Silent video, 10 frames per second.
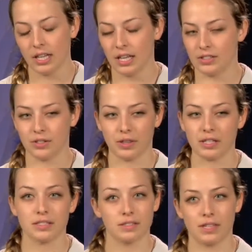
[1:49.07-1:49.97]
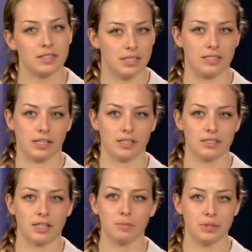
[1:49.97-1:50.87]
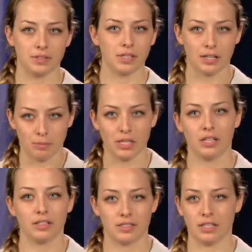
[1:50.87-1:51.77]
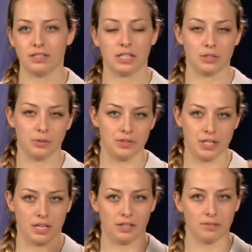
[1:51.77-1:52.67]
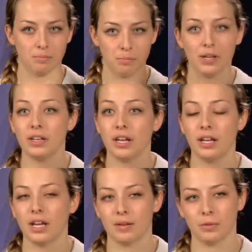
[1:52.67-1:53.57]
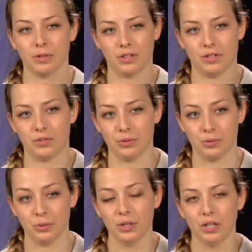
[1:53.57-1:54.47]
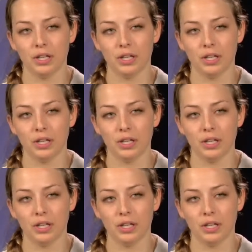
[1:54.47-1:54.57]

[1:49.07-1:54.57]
And so that's the second step, is kind of making a study schedule and saying, Monday I'm going to,